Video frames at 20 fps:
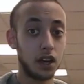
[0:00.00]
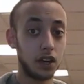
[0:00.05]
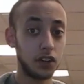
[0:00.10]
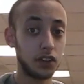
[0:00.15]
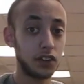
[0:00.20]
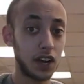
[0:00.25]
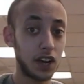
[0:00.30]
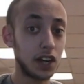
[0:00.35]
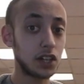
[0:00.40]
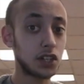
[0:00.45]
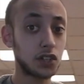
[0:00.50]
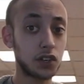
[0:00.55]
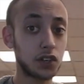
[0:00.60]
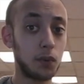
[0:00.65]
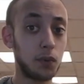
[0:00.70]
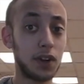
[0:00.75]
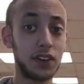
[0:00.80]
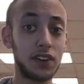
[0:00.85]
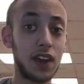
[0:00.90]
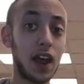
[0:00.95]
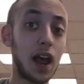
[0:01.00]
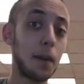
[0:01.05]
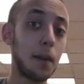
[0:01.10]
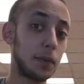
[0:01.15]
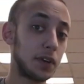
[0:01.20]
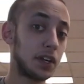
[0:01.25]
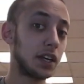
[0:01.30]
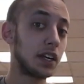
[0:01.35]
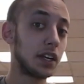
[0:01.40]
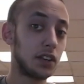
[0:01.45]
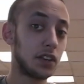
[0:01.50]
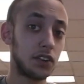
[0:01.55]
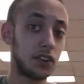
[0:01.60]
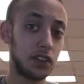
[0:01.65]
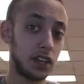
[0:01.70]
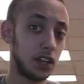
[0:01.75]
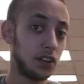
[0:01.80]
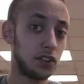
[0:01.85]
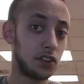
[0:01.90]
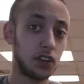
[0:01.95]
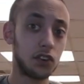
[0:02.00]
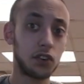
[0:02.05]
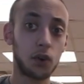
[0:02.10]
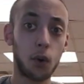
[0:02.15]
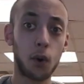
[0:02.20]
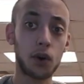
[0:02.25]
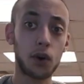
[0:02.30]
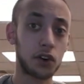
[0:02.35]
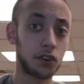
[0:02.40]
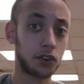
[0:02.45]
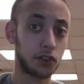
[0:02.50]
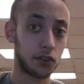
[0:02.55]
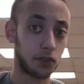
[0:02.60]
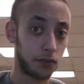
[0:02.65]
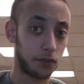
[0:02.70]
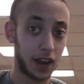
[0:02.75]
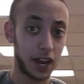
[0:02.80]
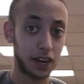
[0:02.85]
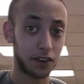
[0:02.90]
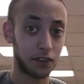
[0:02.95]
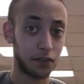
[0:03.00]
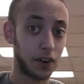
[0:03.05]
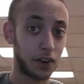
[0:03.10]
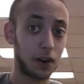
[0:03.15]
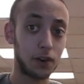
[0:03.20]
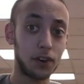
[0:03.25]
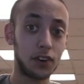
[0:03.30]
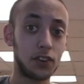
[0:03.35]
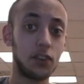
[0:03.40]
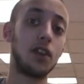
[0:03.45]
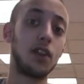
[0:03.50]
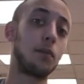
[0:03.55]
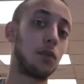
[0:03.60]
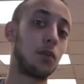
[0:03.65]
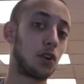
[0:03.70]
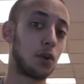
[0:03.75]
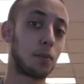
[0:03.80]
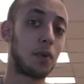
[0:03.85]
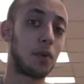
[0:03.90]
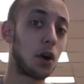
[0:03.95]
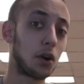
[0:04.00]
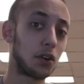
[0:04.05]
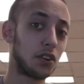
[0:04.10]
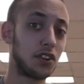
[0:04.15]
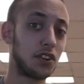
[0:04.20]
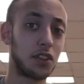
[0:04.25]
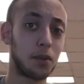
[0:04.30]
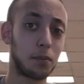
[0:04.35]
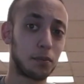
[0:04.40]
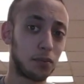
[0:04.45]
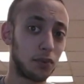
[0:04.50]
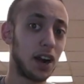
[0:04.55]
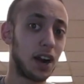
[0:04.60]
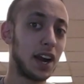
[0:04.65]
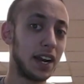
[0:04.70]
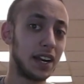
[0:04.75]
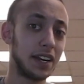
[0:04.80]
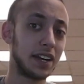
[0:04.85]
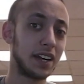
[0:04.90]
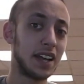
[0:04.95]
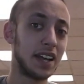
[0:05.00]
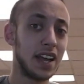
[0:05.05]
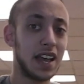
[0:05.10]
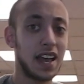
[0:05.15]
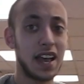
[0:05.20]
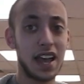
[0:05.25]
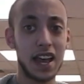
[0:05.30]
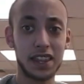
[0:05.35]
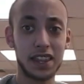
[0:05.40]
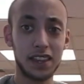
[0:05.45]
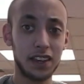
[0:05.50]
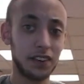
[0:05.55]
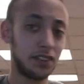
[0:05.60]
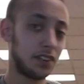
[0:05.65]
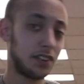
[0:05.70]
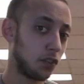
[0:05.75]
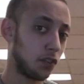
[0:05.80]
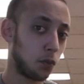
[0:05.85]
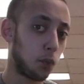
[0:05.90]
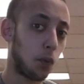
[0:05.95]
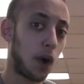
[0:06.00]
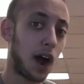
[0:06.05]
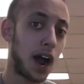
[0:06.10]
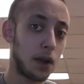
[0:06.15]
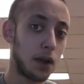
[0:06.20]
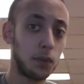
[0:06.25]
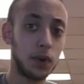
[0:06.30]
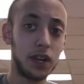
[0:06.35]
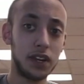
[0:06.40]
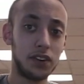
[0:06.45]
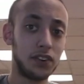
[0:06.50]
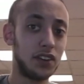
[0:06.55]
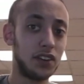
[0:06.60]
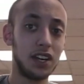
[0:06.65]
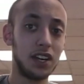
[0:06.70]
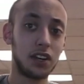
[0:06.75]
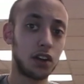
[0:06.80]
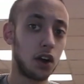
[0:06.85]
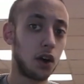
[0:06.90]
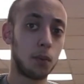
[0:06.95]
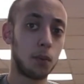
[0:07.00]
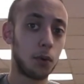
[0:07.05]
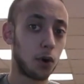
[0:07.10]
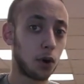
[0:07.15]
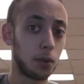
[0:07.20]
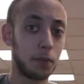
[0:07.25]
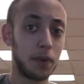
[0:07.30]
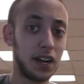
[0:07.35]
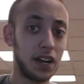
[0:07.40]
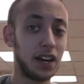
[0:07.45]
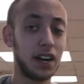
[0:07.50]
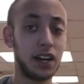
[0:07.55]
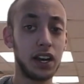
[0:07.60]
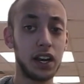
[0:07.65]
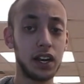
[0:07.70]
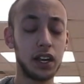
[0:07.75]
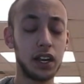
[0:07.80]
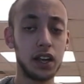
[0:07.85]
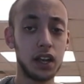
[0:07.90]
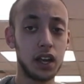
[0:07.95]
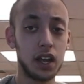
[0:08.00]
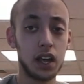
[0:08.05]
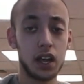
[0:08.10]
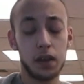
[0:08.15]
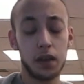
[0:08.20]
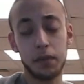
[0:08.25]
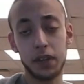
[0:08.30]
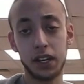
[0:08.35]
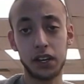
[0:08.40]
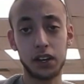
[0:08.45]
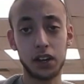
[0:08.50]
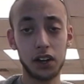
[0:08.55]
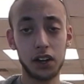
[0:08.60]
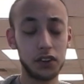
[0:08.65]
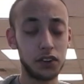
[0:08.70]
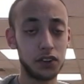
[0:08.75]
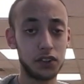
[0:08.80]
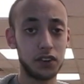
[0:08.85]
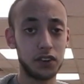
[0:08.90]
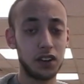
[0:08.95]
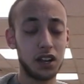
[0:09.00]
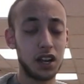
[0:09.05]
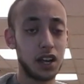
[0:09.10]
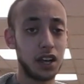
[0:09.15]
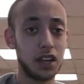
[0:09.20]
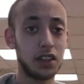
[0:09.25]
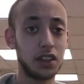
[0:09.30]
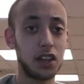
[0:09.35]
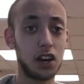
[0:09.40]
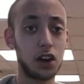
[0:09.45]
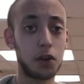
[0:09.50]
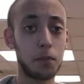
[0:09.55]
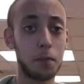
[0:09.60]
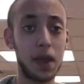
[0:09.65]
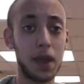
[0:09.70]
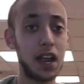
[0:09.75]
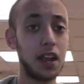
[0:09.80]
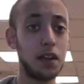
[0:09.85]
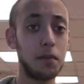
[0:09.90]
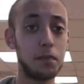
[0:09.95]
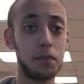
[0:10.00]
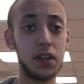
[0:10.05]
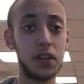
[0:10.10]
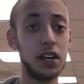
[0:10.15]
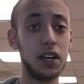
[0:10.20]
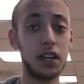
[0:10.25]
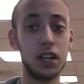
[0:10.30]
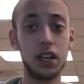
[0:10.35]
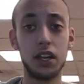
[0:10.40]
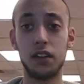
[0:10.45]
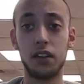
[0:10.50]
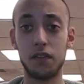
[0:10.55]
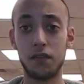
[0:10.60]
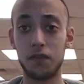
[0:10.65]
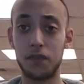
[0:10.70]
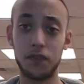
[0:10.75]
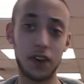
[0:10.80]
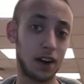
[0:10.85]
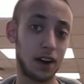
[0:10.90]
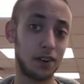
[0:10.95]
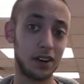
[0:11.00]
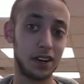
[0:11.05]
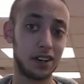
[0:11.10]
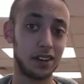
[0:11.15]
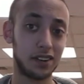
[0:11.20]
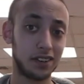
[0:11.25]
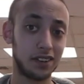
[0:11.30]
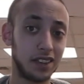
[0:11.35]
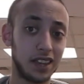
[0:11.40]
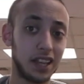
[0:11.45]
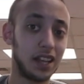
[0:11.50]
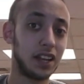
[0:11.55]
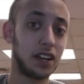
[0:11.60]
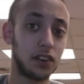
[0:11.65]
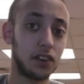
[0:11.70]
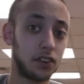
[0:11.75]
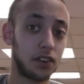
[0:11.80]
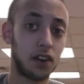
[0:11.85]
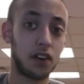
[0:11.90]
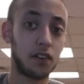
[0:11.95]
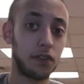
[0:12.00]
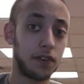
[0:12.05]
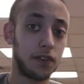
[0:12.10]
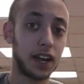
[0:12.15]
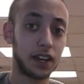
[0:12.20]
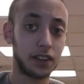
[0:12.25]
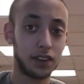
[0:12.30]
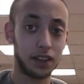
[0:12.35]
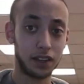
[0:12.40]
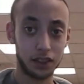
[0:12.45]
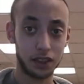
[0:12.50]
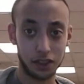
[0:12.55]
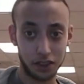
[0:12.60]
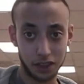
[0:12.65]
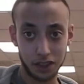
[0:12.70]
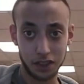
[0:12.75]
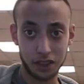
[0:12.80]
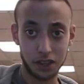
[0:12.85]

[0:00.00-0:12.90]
Essentially what's happening is these disorders affect very similar parts of the brain. And this is why we see comorbidity, because there may be various things affecting